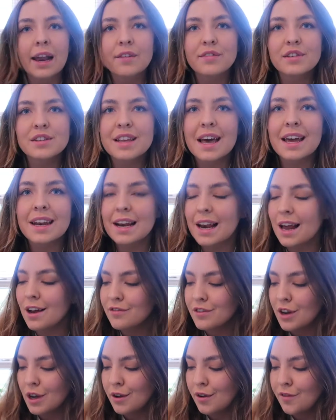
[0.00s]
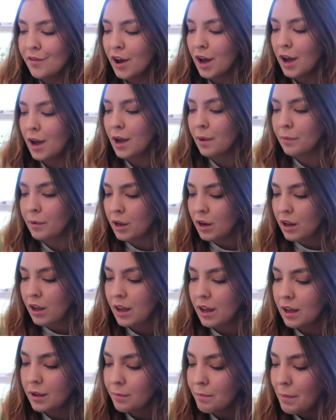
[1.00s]
And if there's any left over, I'm
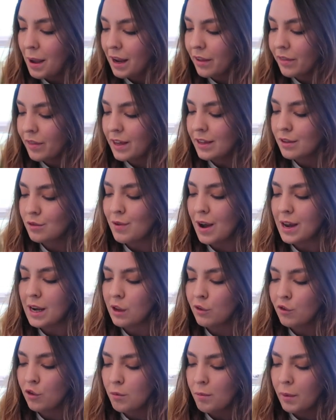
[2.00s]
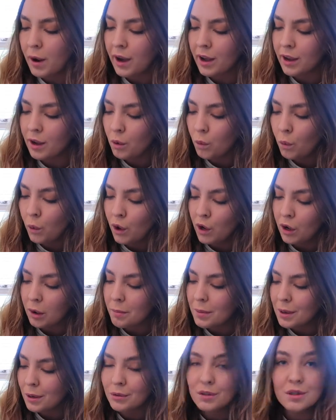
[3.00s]
gonna make this ready for my
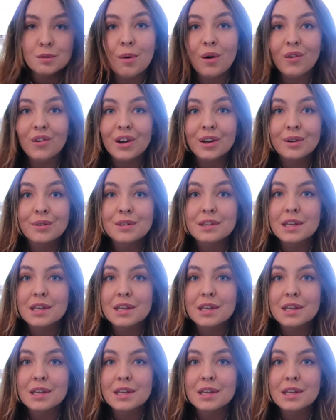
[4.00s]
work meal tomorrow.